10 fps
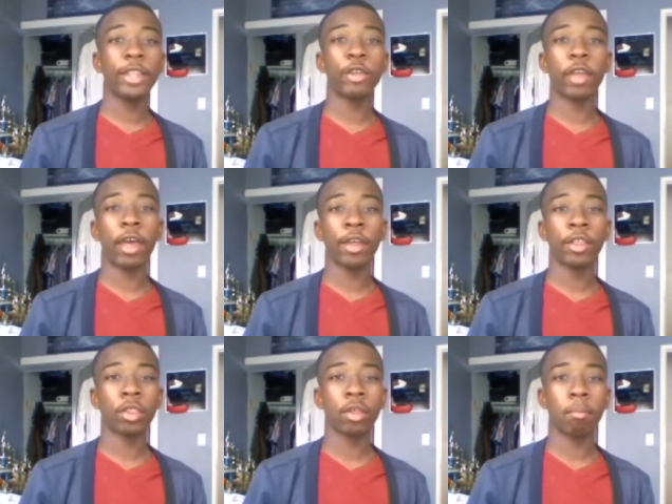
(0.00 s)
there guys,
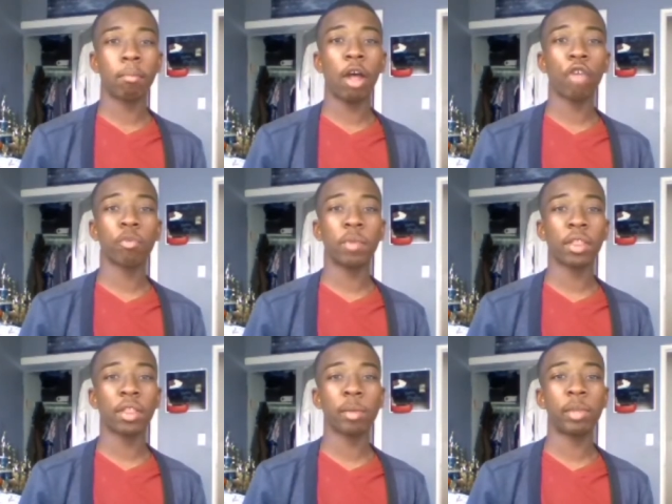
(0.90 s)
Miles from
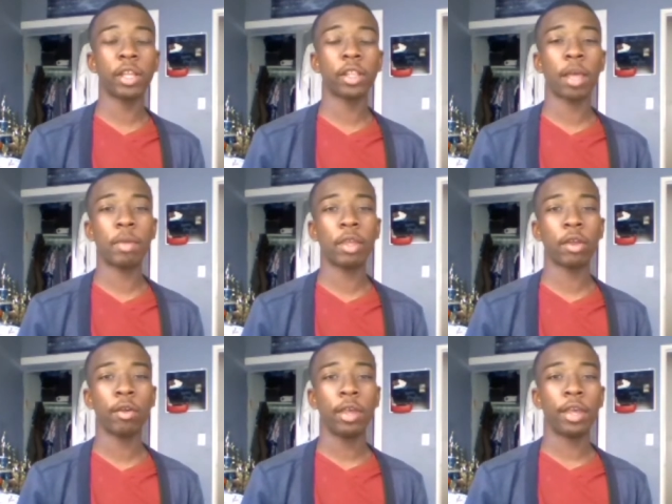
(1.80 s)
NextTime TechTime
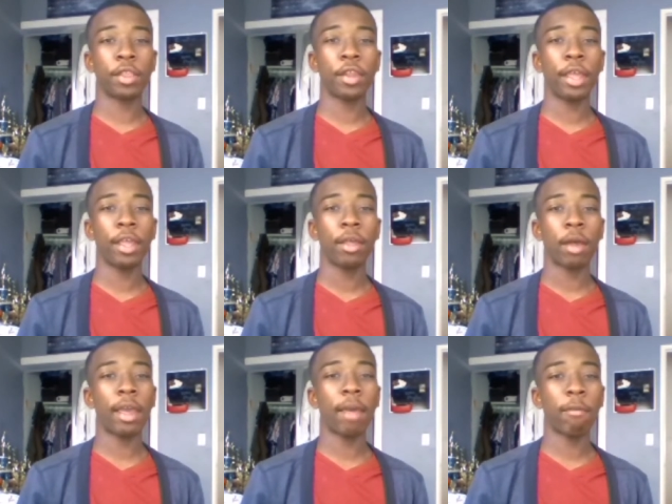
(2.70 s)
here, and today
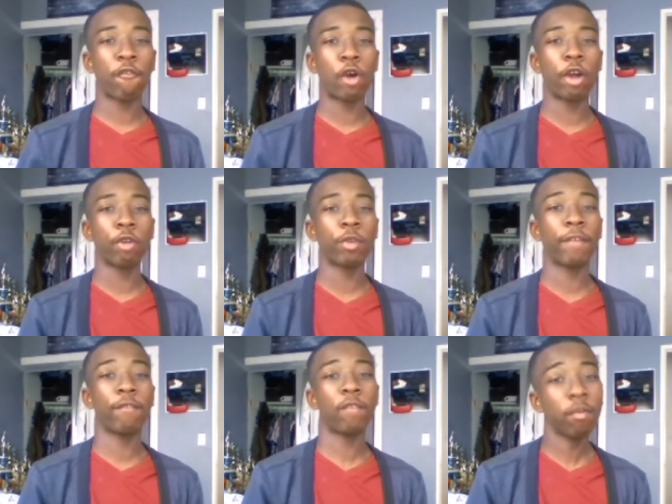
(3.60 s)
I have a
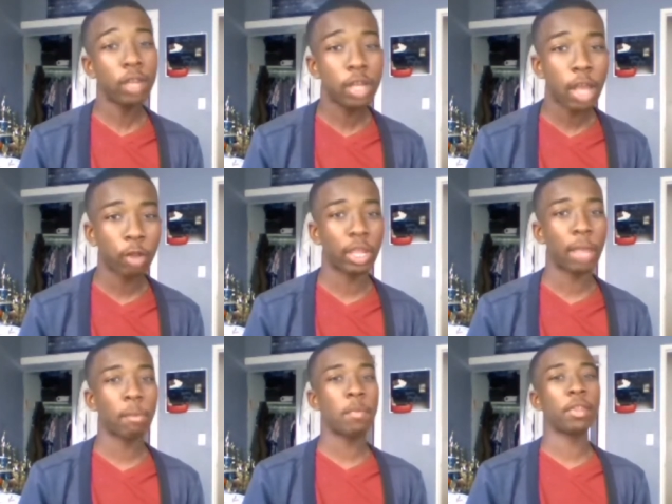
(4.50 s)
$450
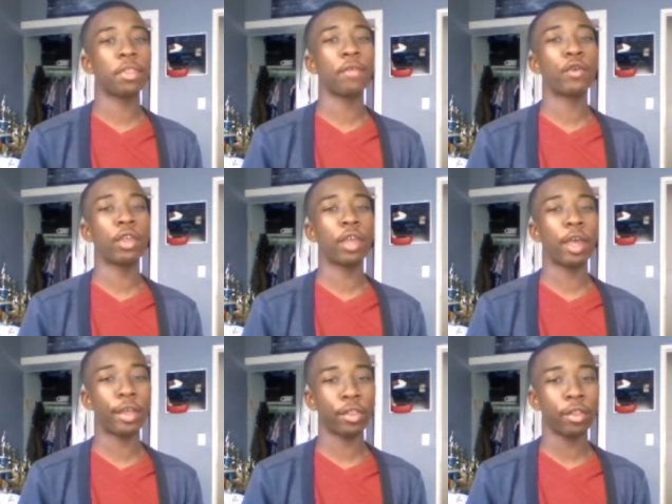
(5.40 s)
gaming PC for you
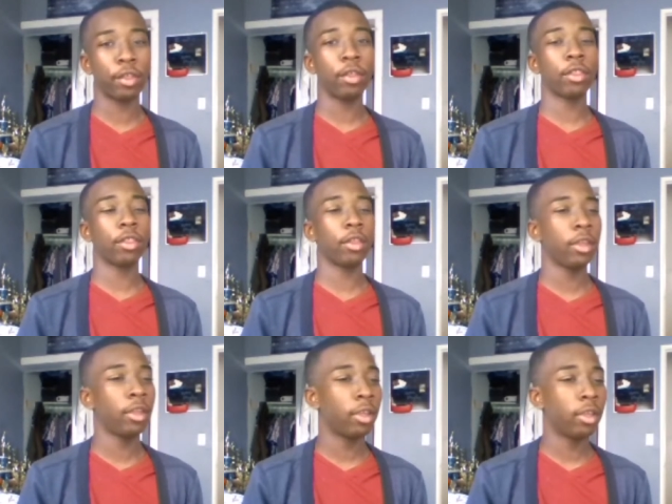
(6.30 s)
guys.
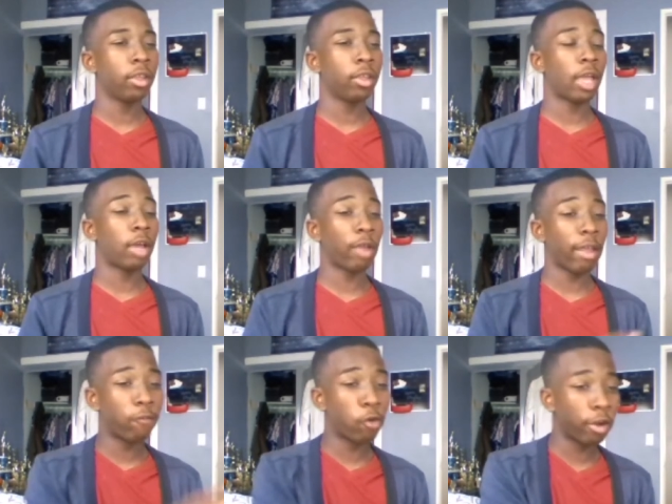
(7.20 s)
See? I
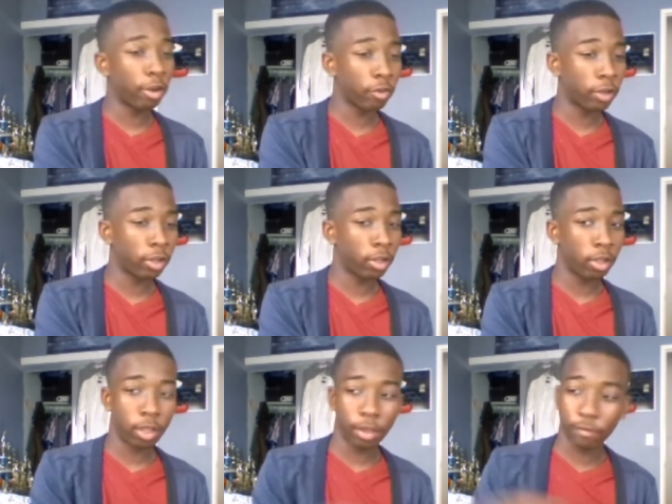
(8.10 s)
have 400
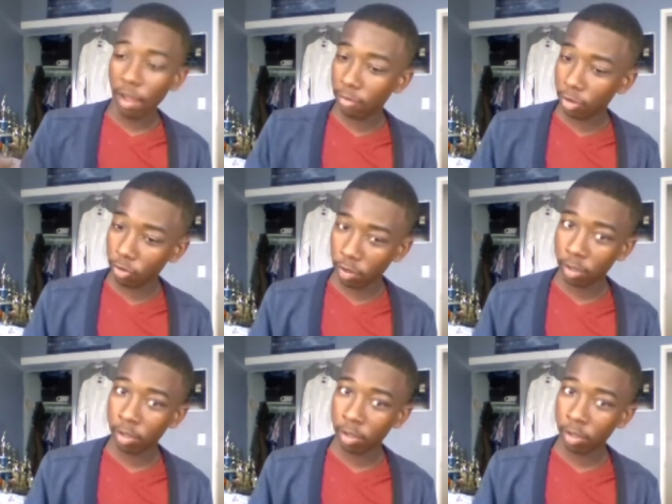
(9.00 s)
and 500.